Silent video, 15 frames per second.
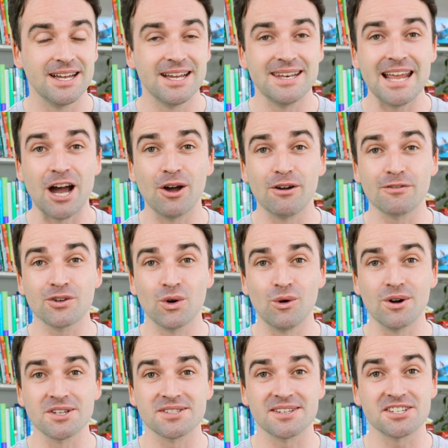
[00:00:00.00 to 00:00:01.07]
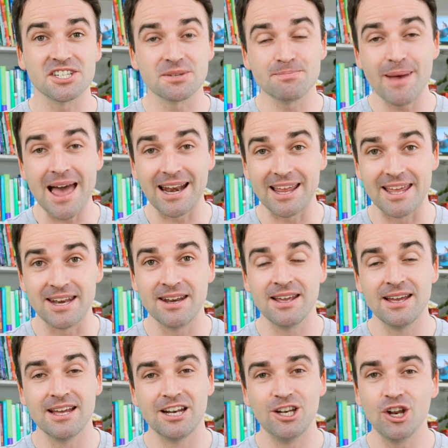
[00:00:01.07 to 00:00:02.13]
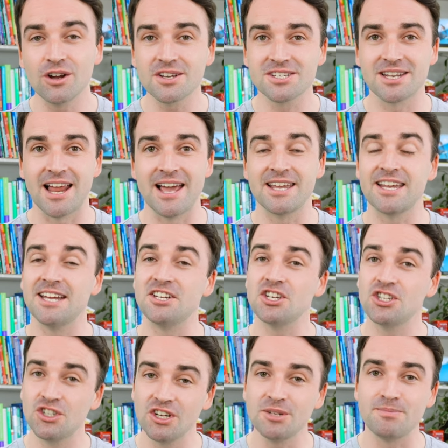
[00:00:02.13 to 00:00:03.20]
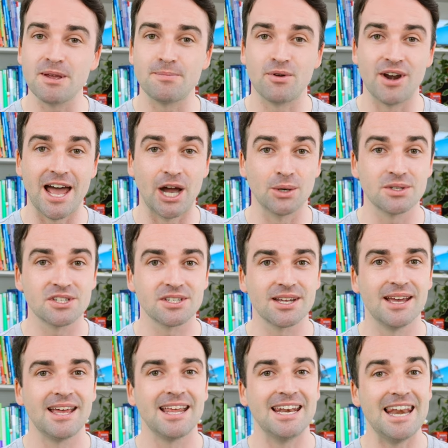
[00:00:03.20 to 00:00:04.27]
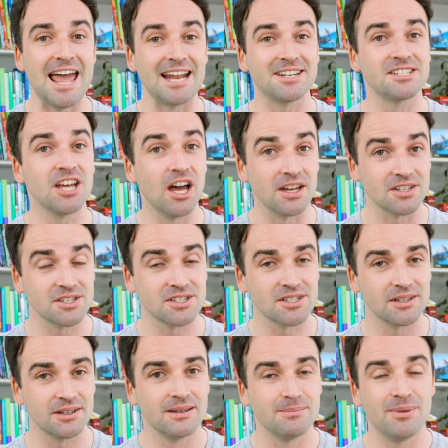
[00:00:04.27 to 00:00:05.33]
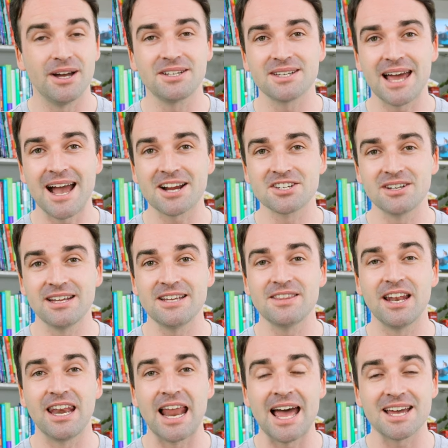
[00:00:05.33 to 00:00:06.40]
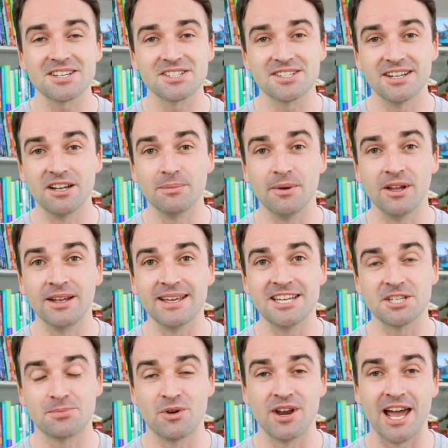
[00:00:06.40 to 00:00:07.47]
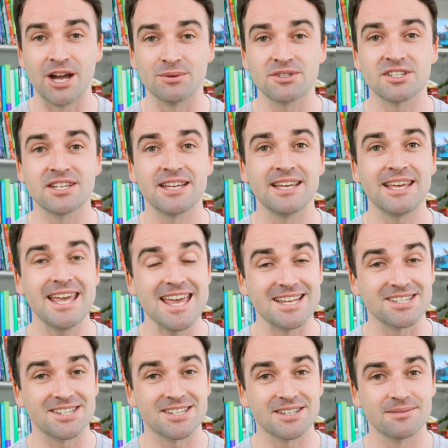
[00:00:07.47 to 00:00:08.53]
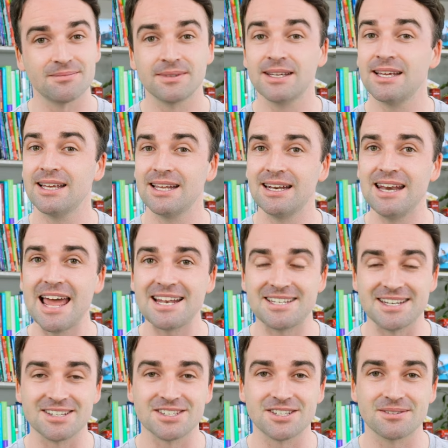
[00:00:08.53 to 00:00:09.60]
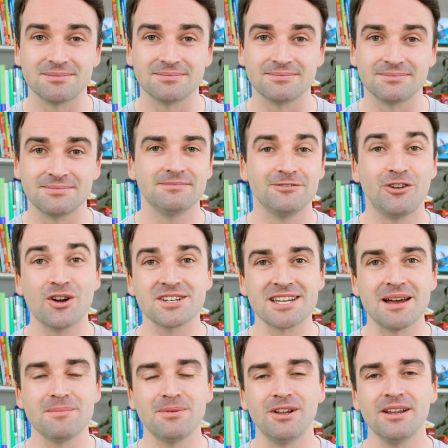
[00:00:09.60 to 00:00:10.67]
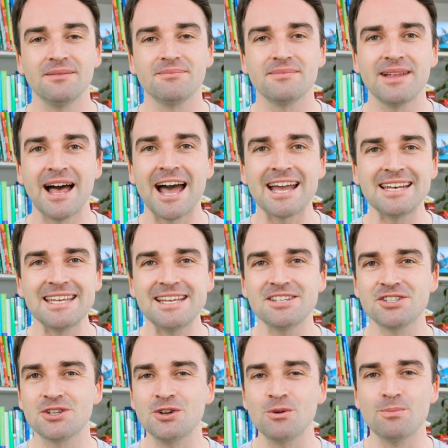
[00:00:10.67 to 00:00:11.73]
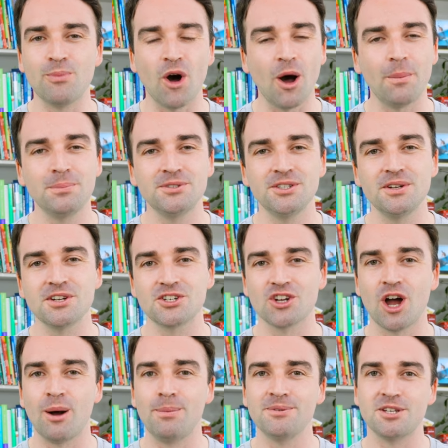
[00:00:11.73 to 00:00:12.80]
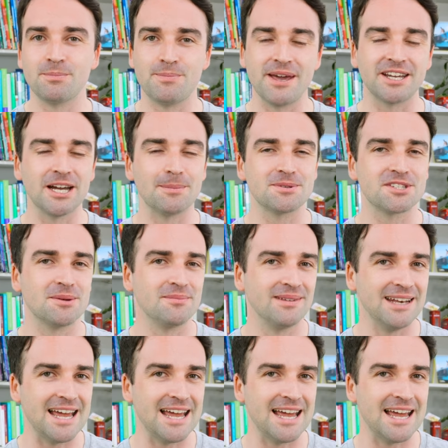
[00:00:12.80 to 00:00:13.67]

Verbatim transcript: Now of course the spelling looks like it should be pronounced lettuce, but actually the last syllable is pronounced is. Lettuce. For example, I need to pop to the shop to pick up some